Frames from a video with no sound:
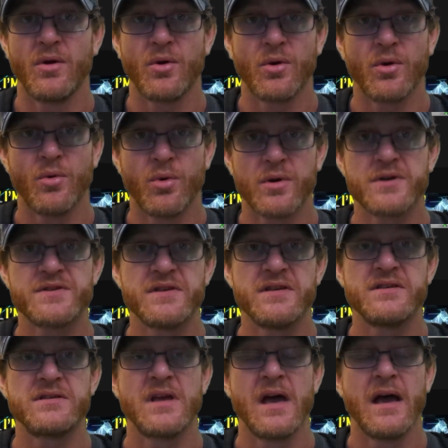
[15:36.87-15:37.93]

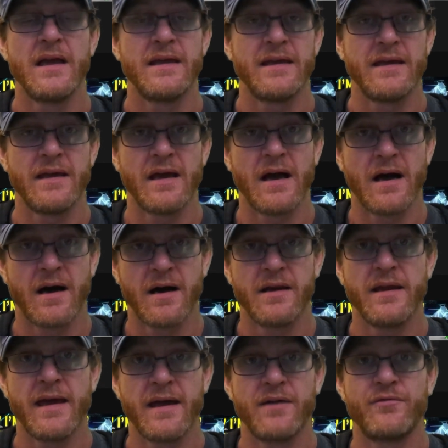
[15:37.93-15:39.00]
horses on
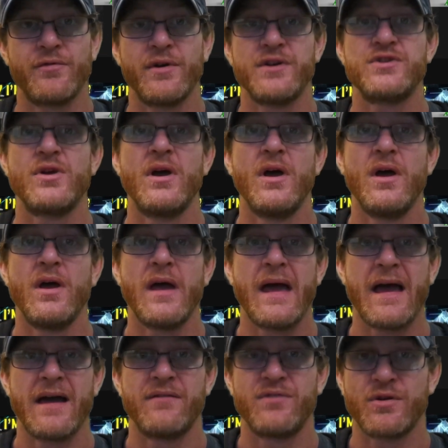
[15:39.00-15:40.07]
average
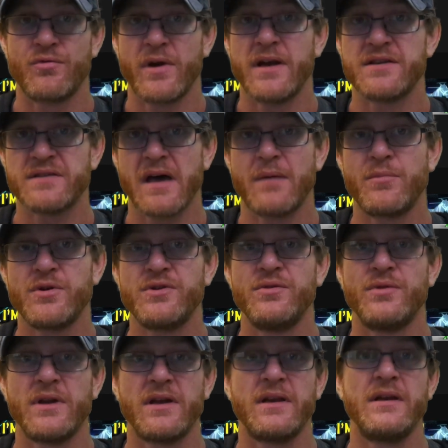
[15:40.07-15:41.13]
have the greatest
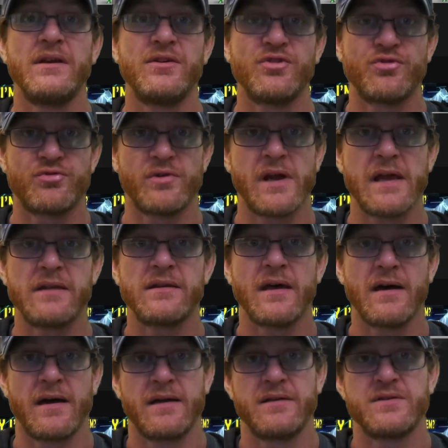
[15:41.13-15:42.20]
opportunity to create the
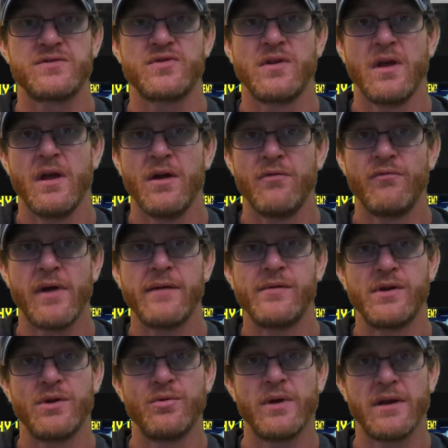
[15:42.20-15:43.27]
highest
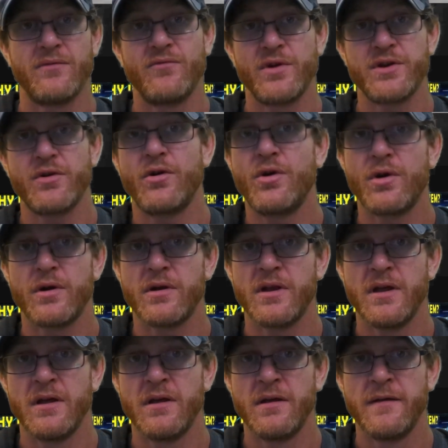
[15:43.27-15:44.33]
revenue in return.
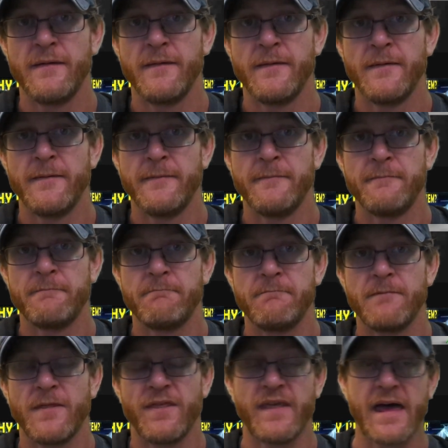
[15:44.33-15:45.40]

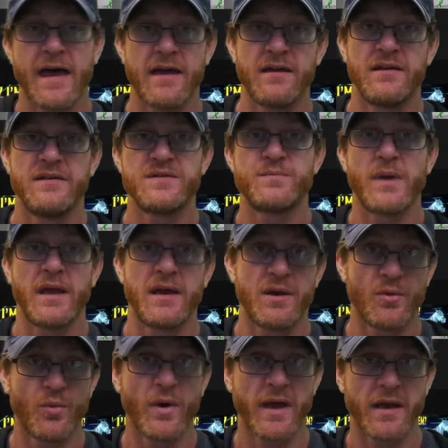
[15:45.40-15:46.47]
That is pay to
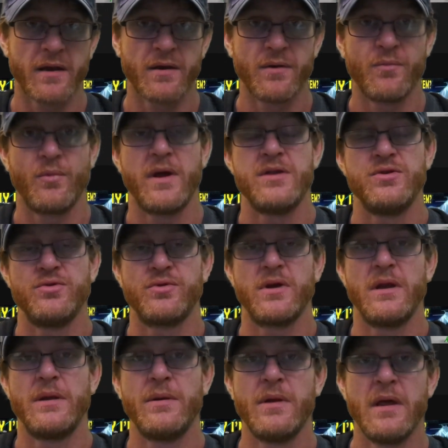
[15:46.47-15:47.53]
win. When you
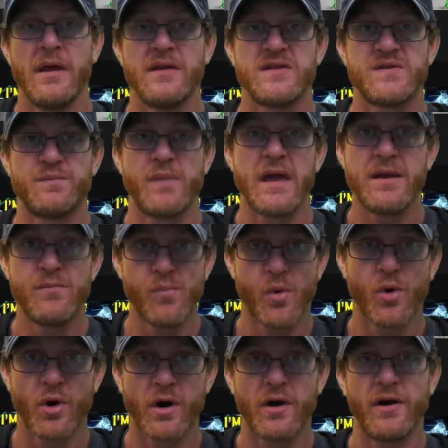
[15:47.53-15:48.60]
can spend
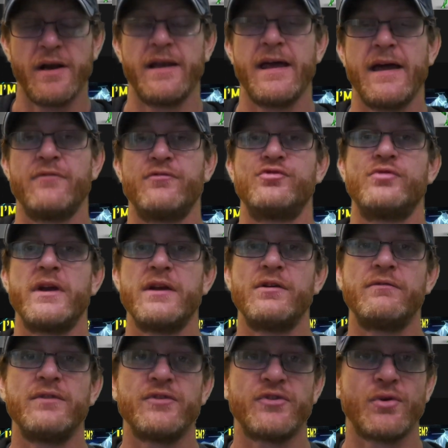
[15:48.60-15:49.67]
more and have greater
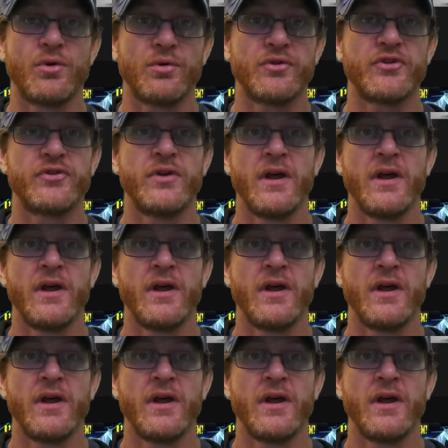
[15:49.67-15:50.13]
results